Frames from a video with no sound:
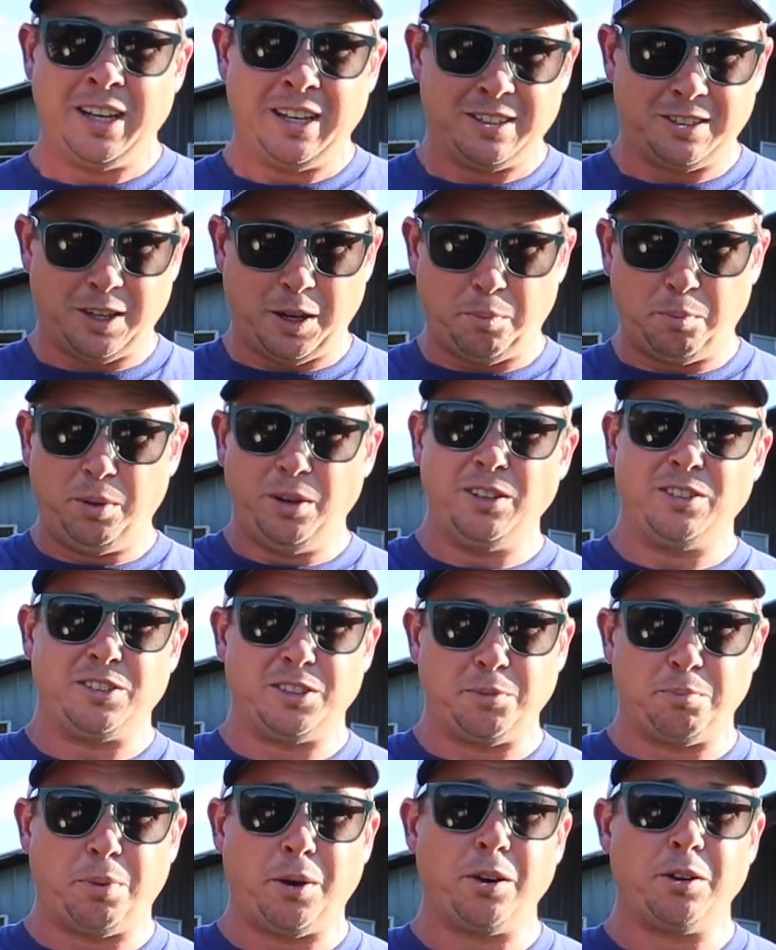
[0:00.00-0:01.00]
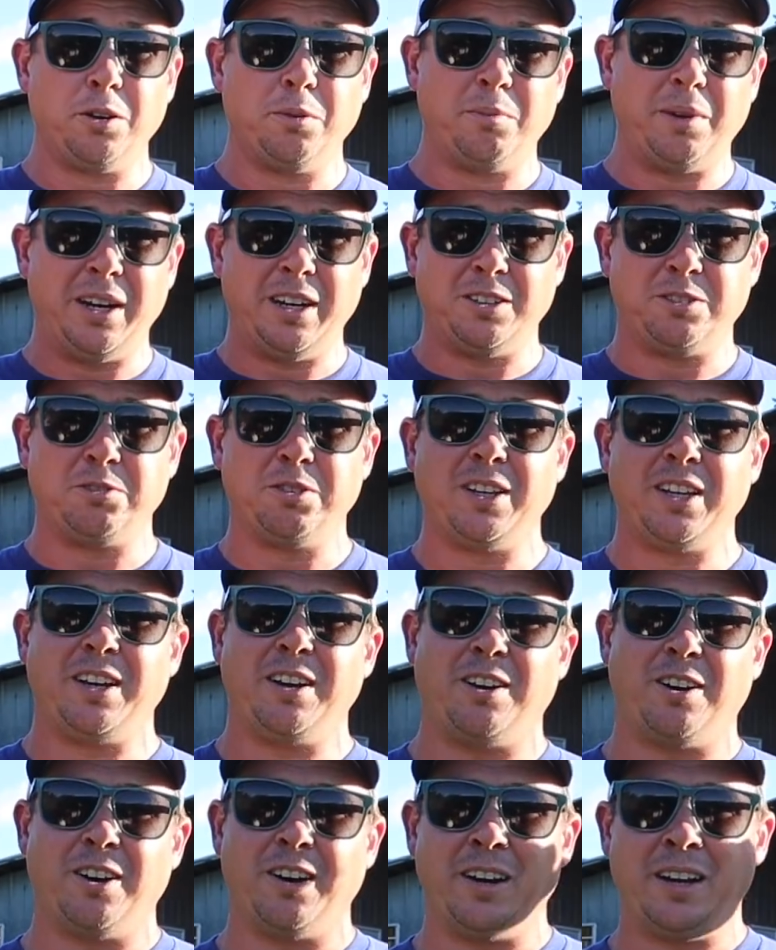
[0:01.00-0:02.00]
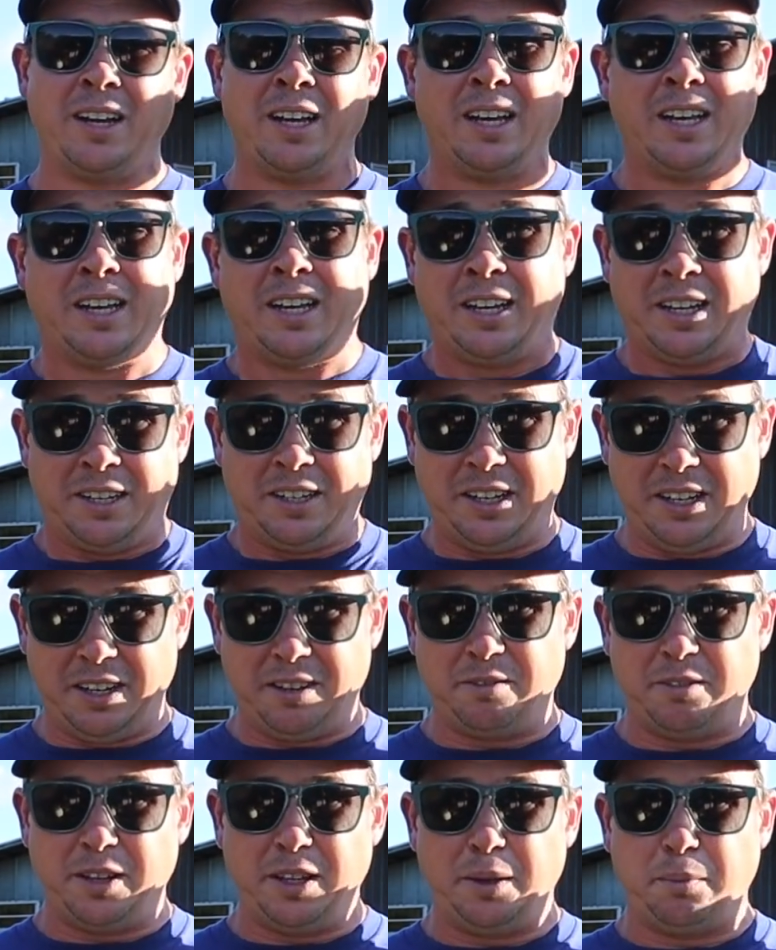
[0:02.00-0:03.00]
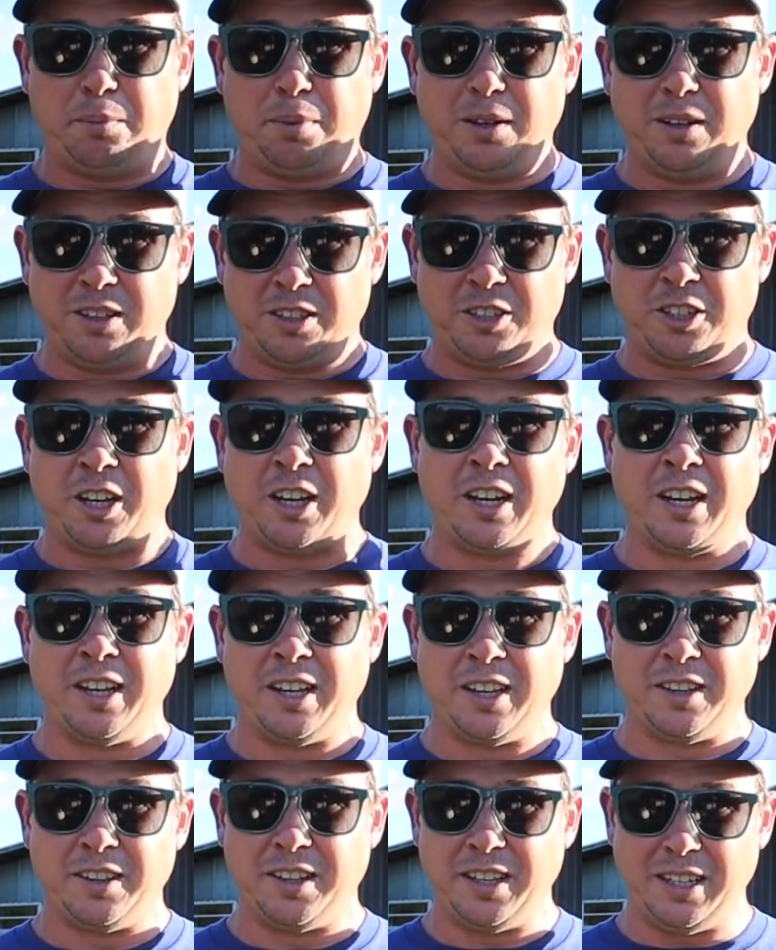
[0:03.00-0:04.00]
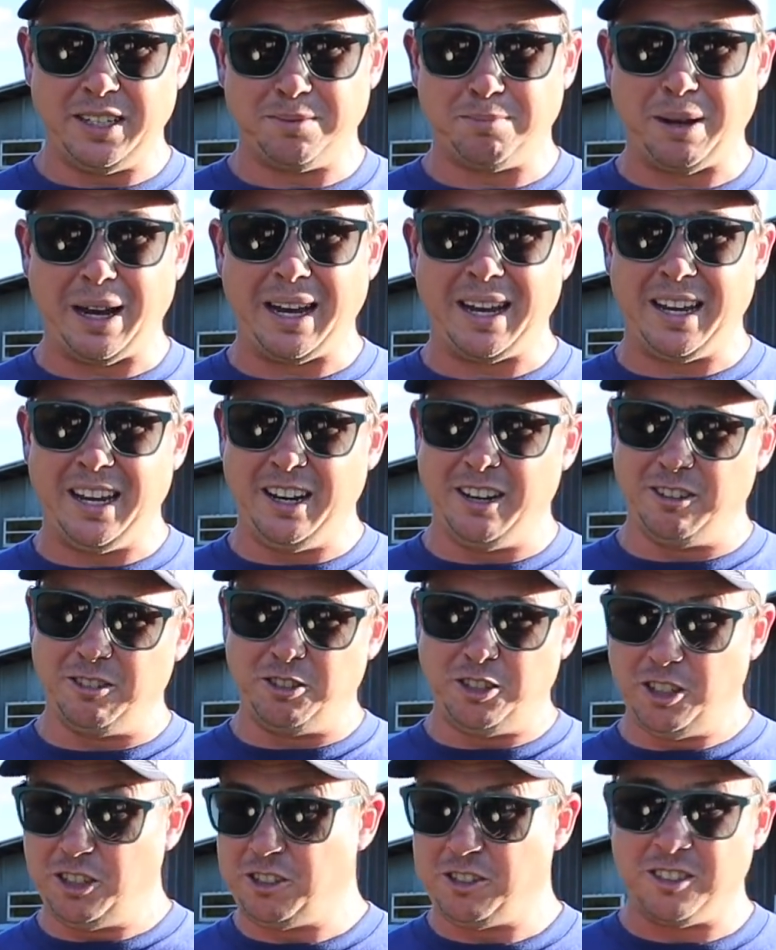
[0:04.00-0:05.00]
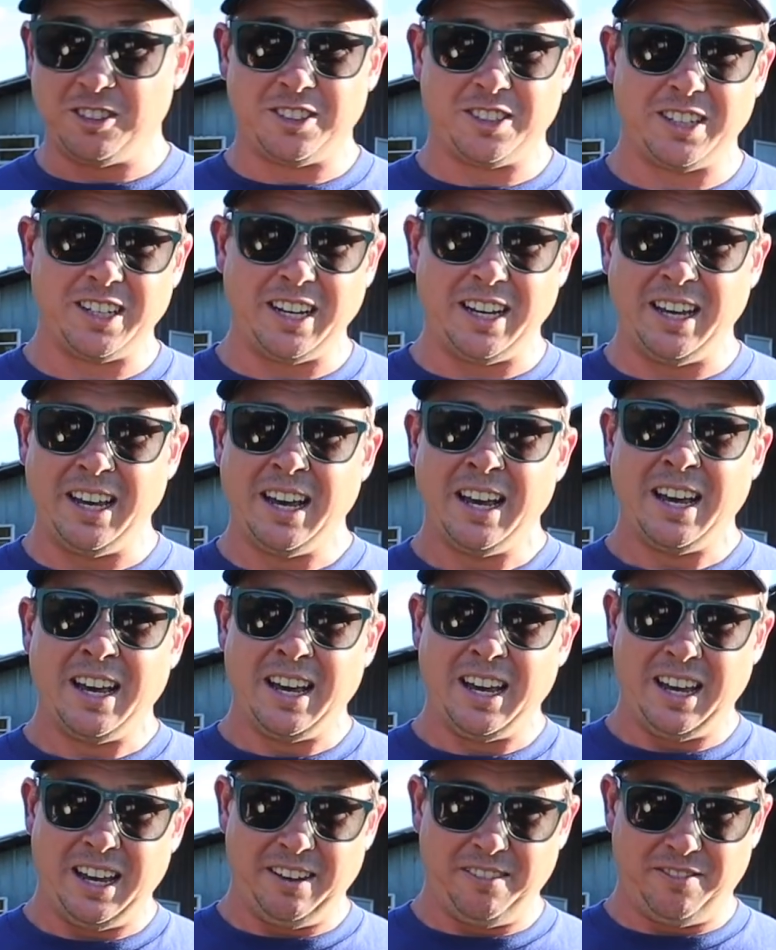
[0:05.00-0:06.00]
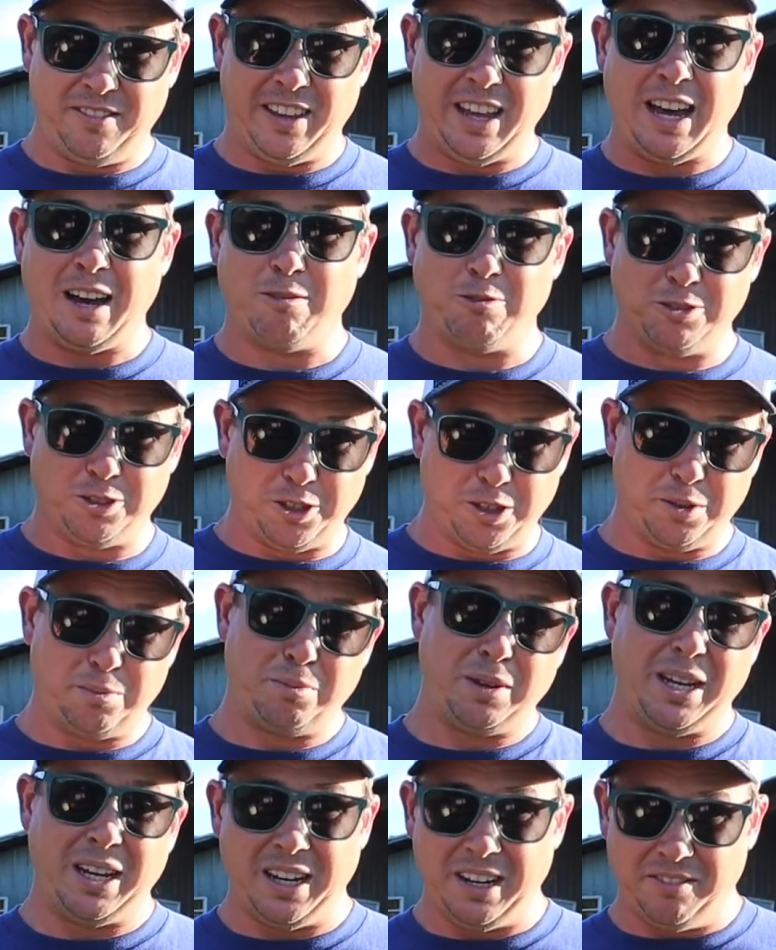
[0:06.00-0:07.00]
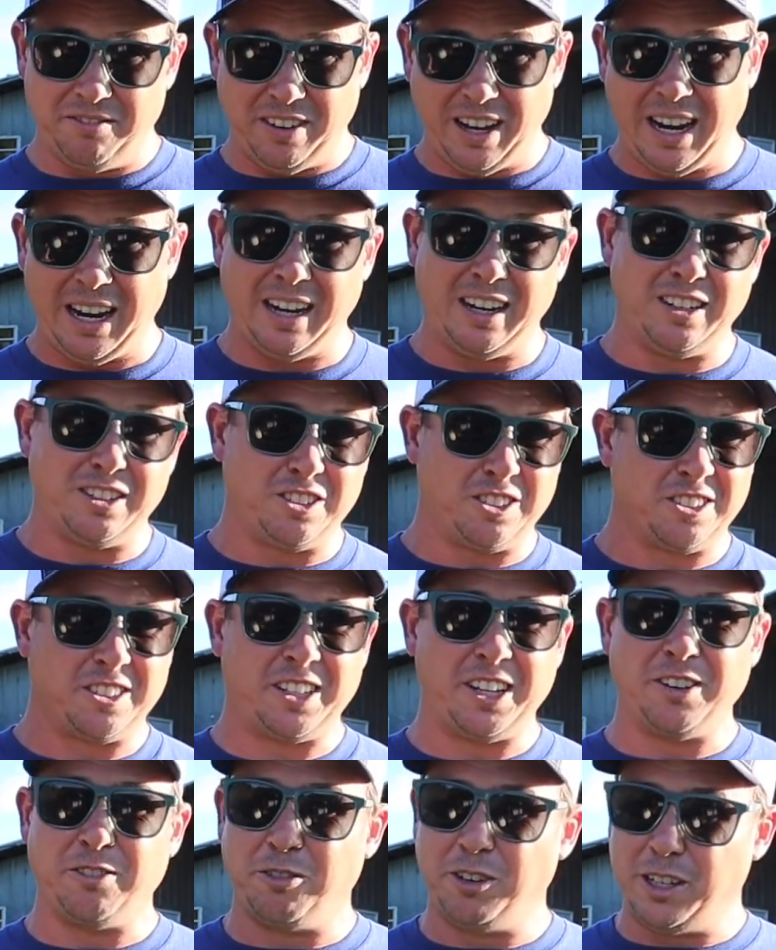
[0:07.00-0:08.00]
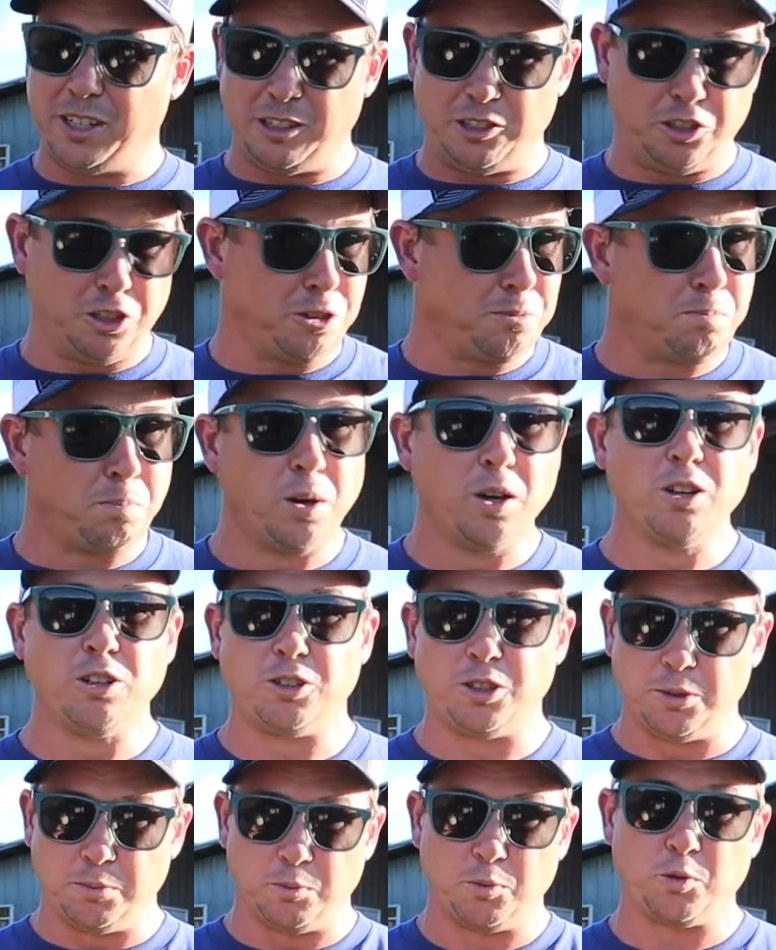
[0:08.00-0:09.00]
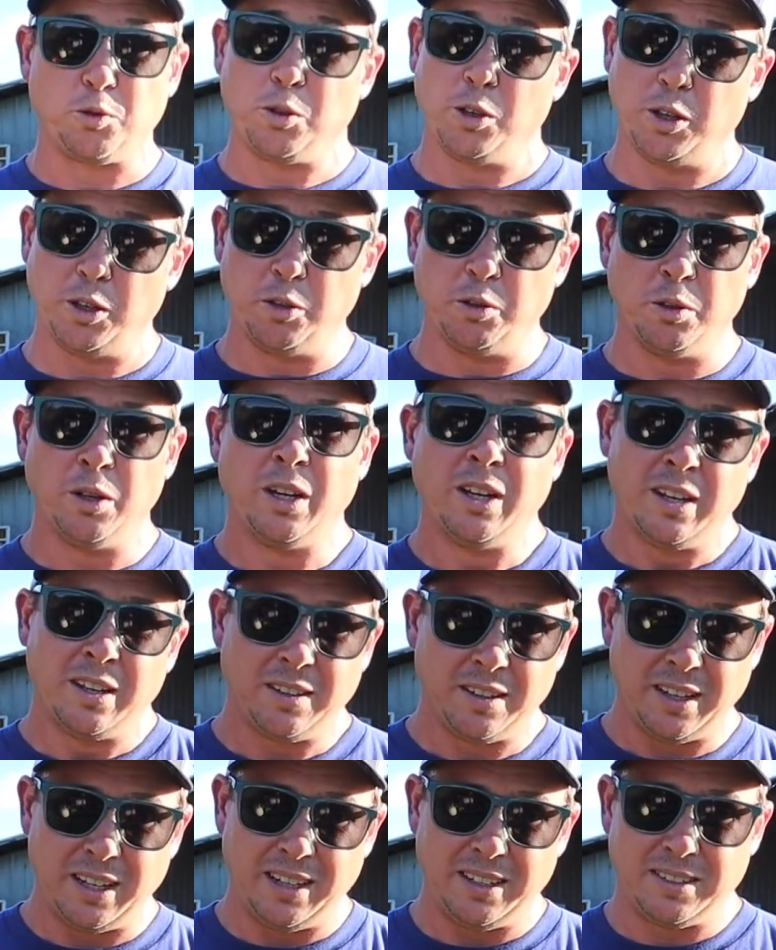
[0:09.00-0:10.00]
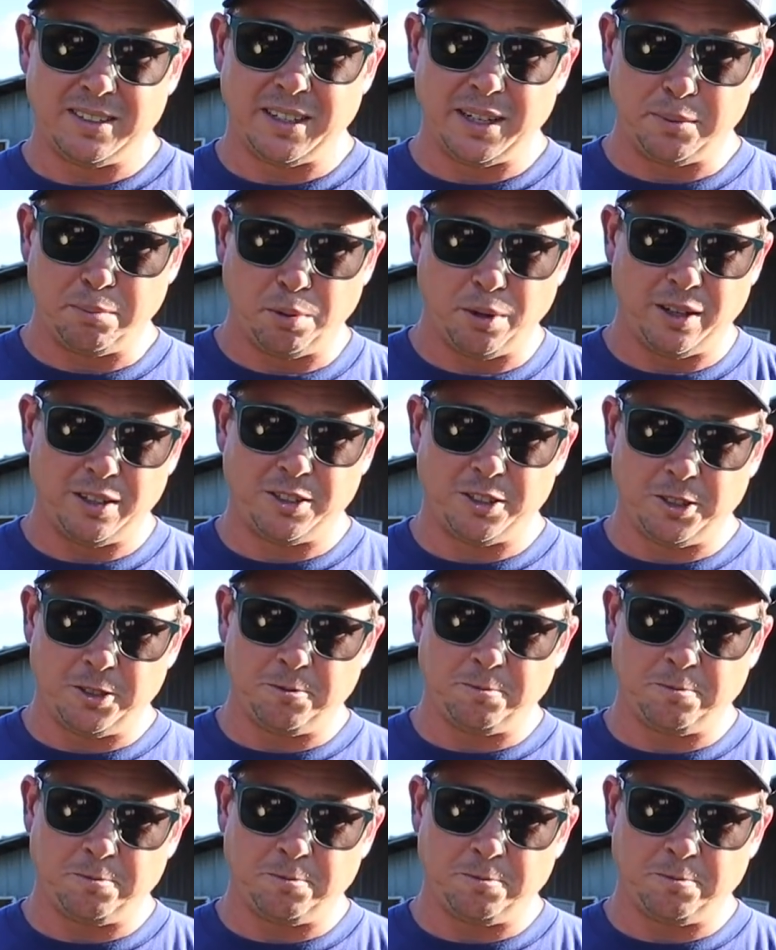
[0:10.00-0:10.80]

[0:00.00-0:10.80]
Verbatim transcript: So I pushed the polar bears really hard, didn't really push these back here, just to see if that was going to be an advantage, to see if we could just push them through the insect pressure.